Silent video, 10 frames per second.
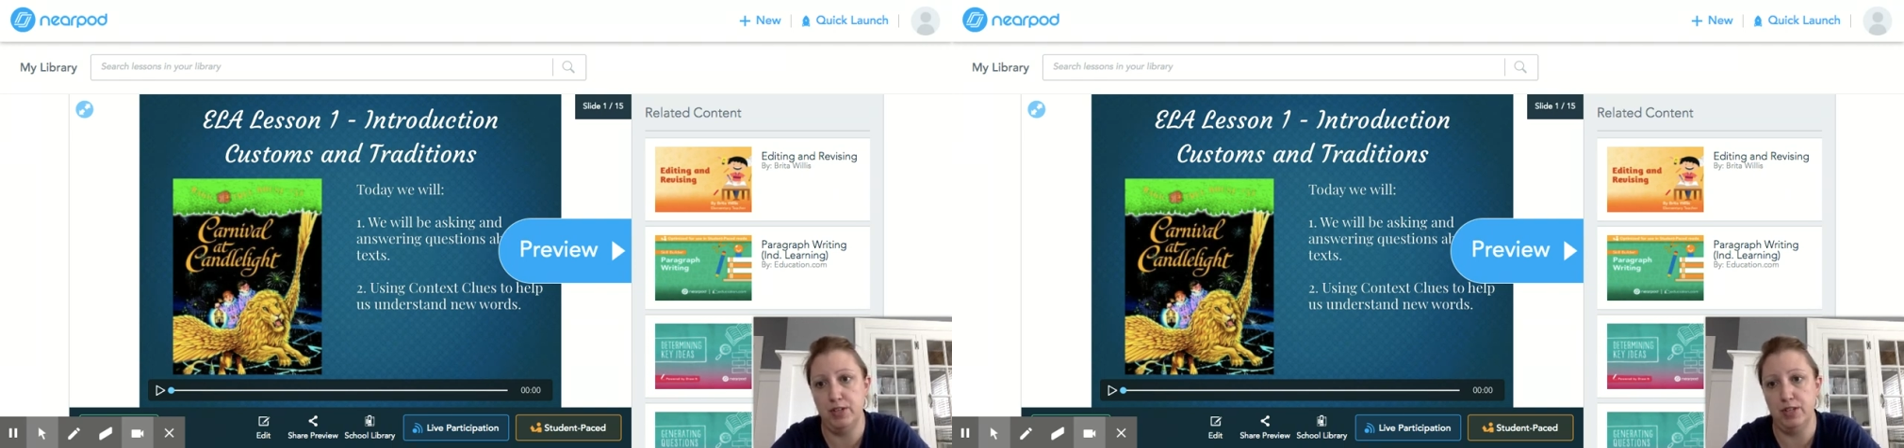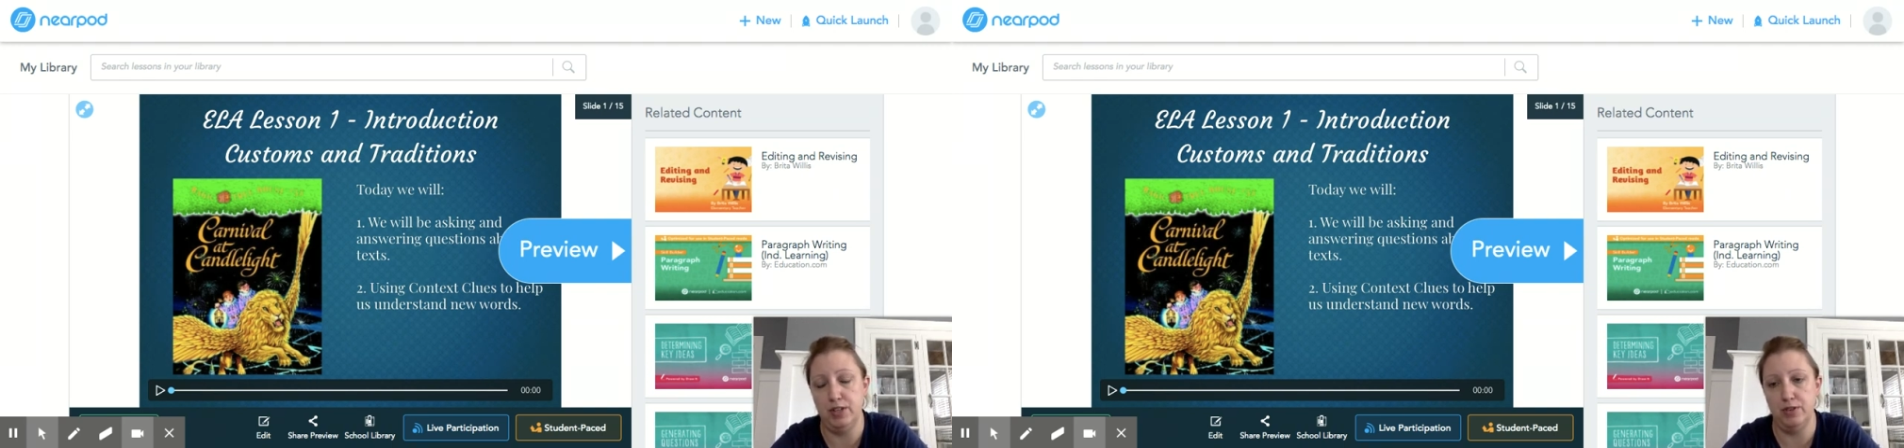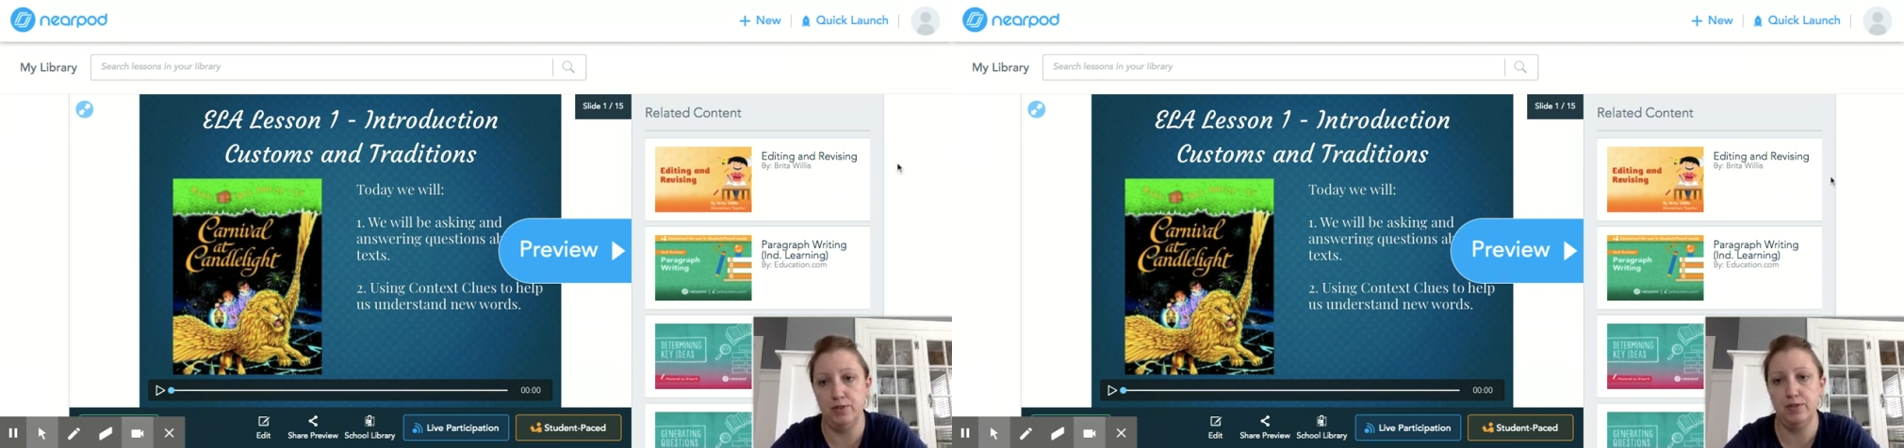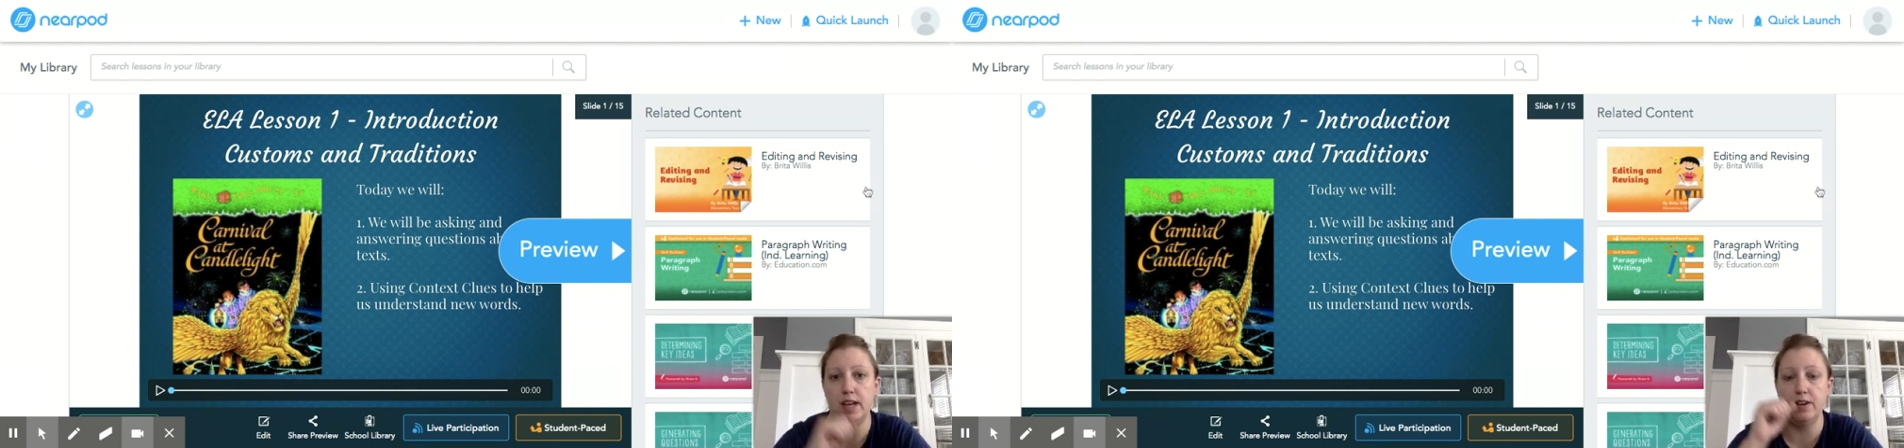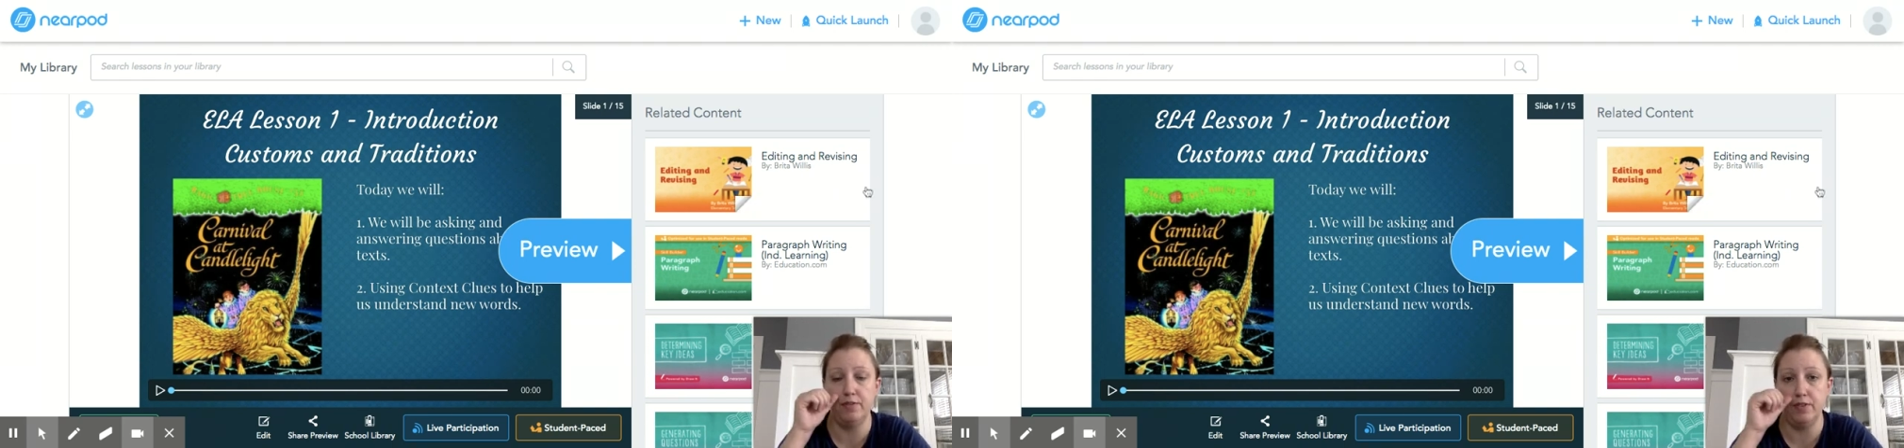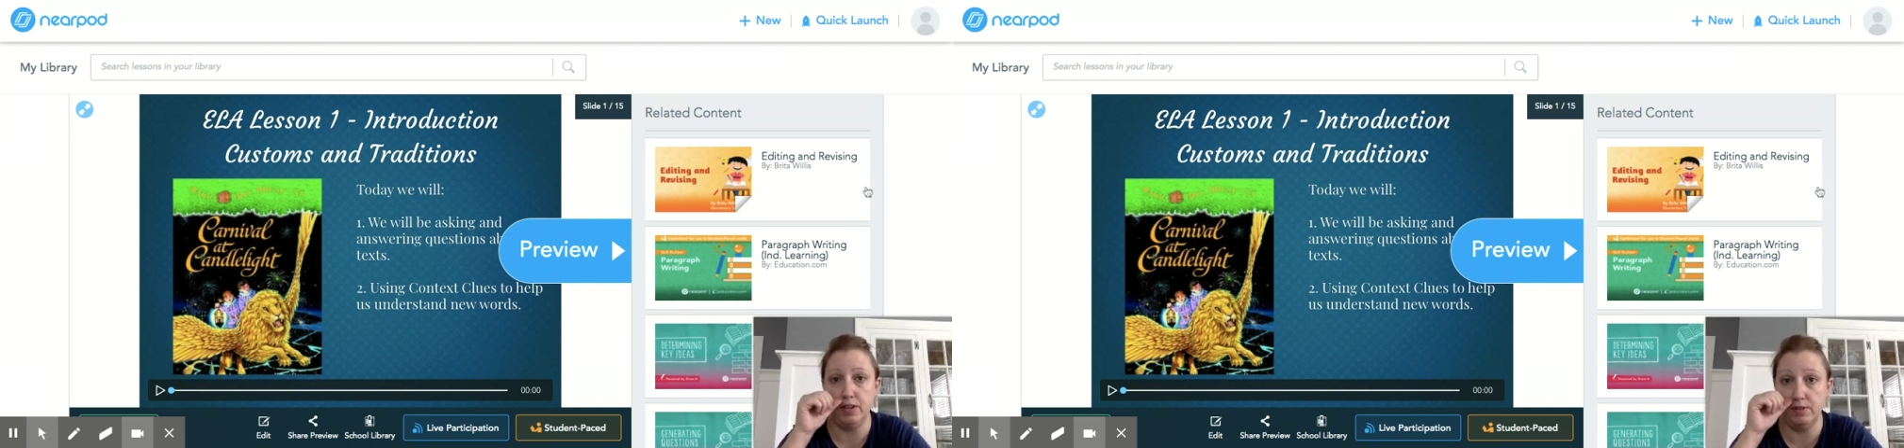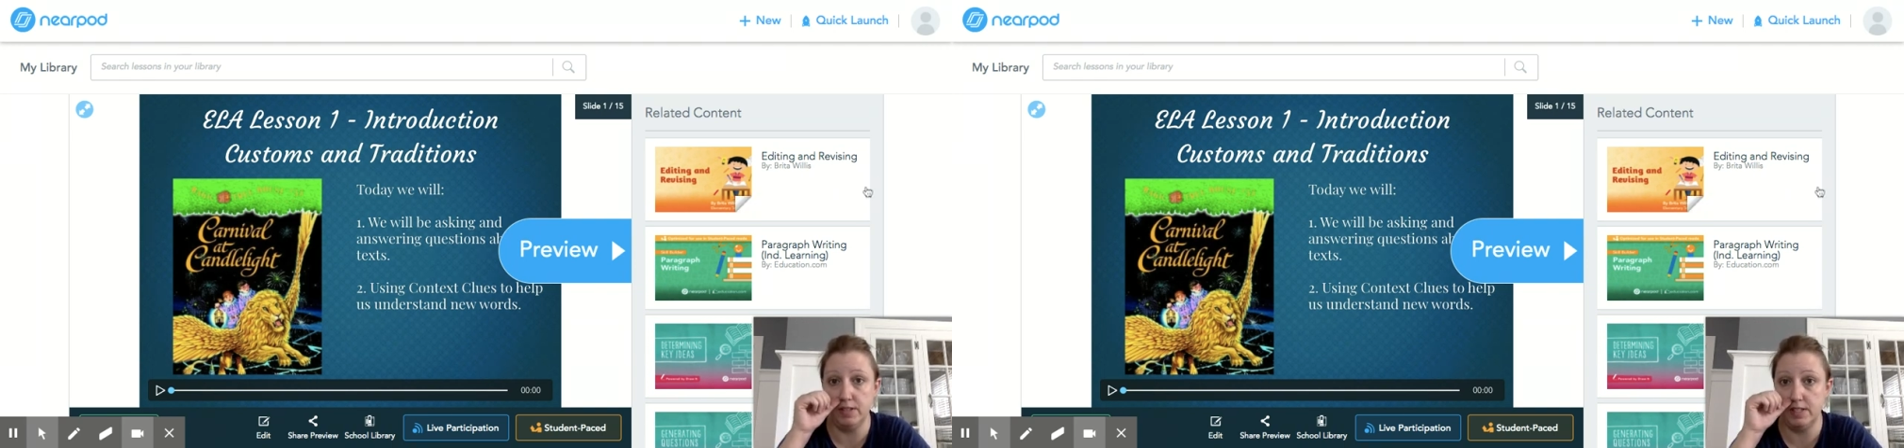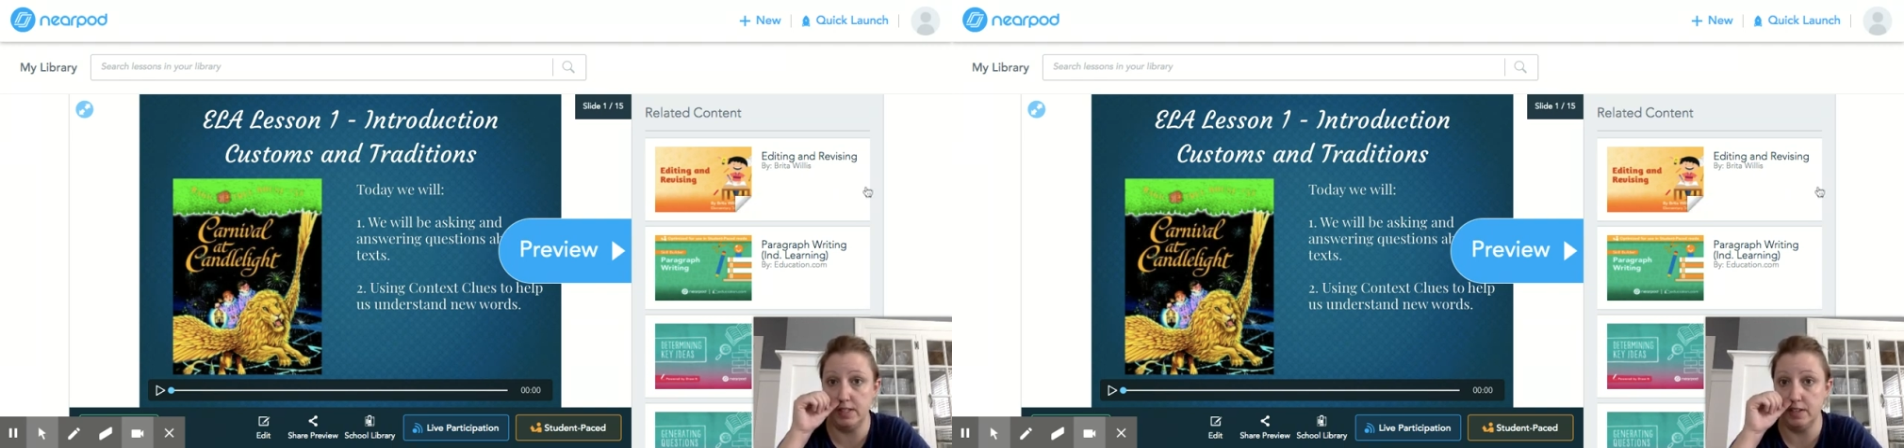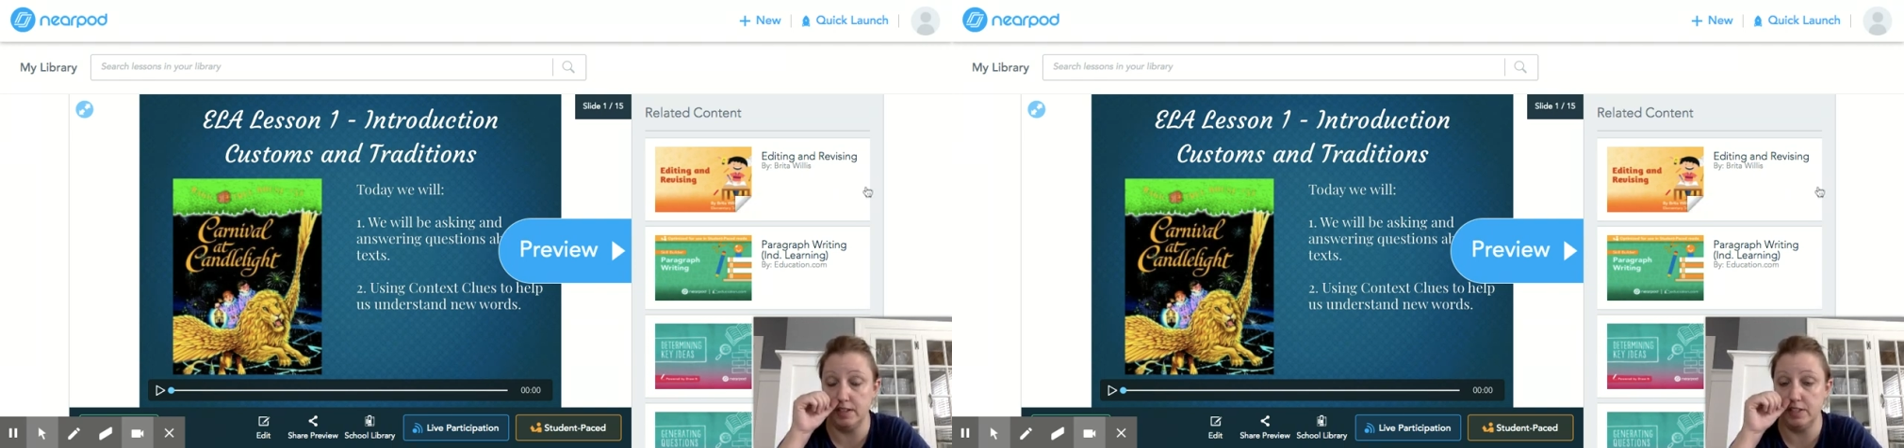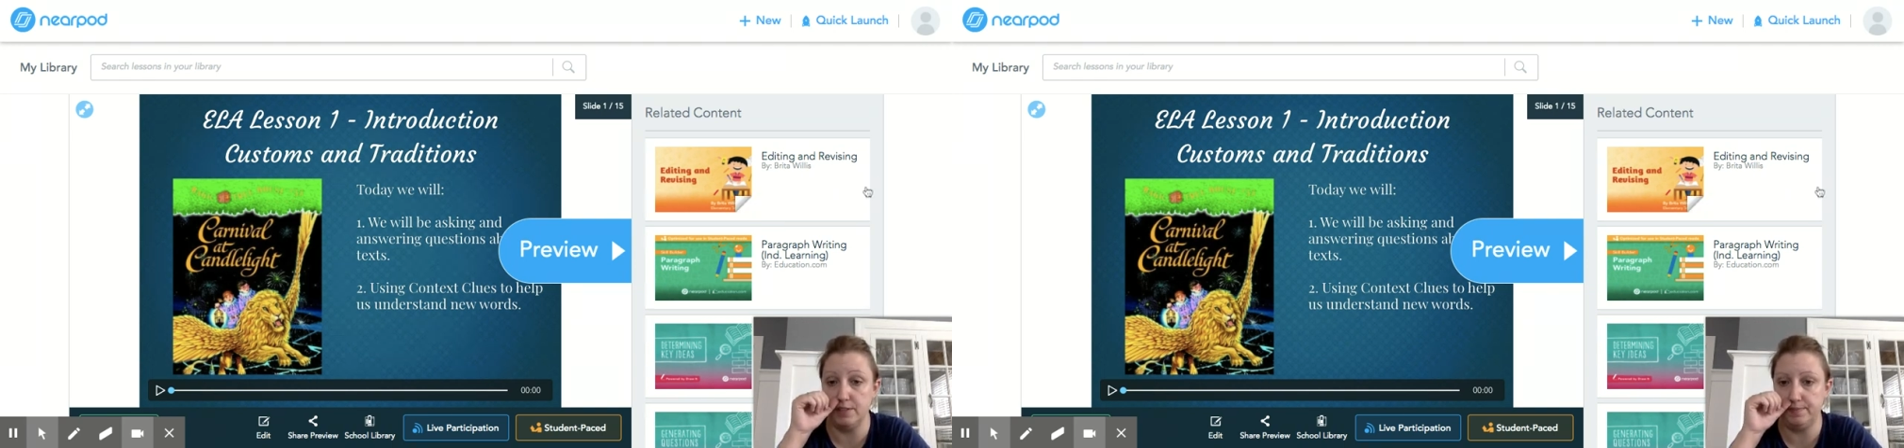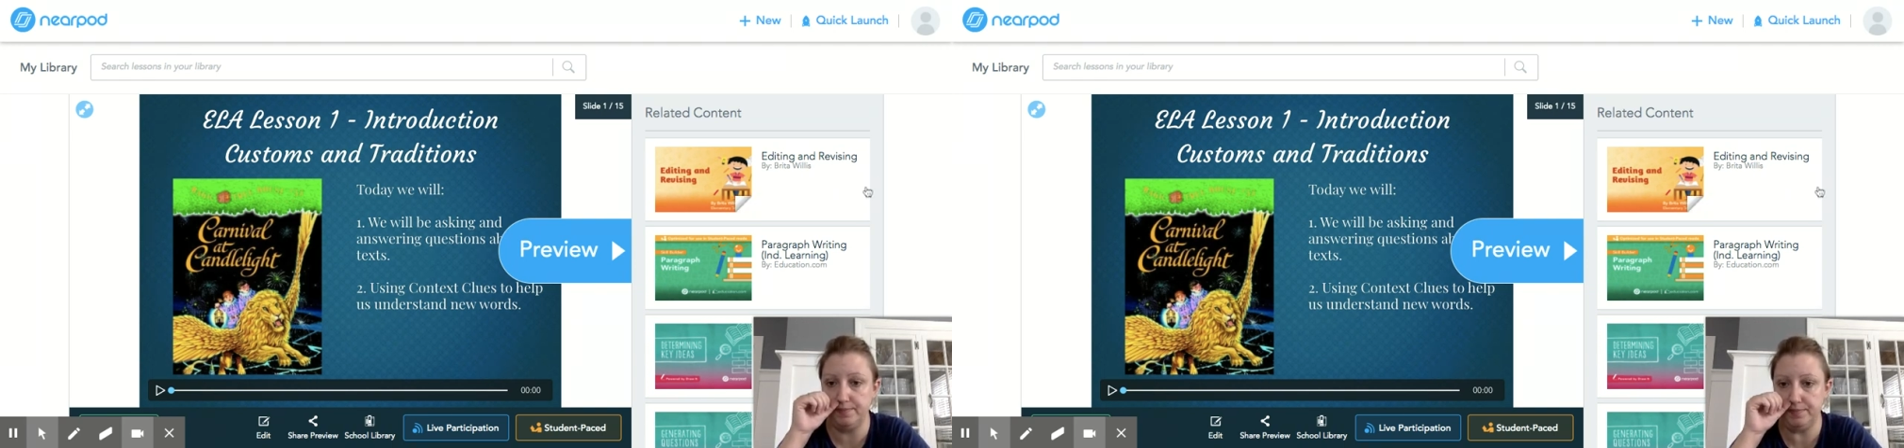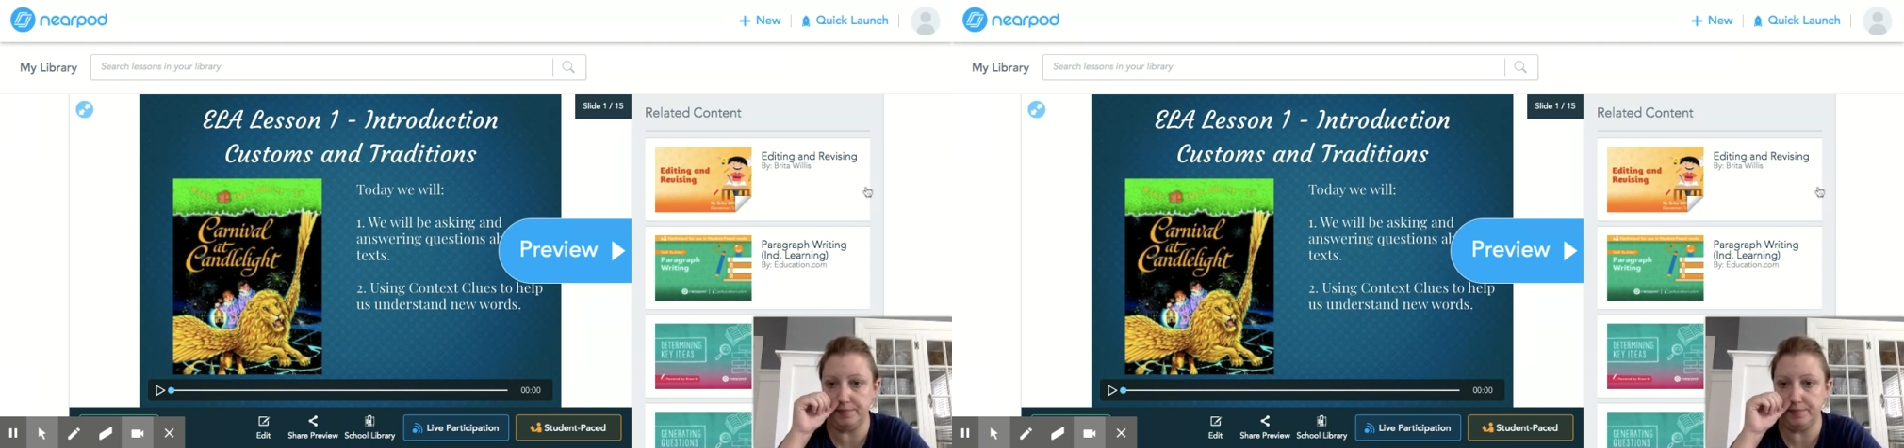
to use and for you to search.